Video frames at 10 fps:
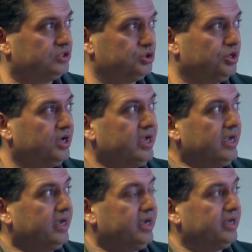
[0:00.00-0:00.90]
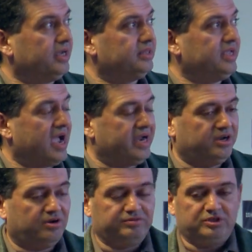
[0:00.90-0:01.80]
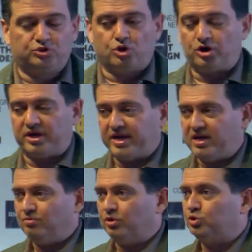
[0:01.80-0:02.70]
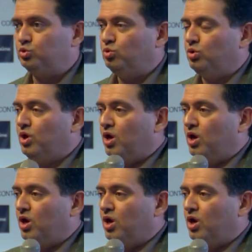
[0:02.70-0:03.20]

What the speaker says: So the idea of this talk again was to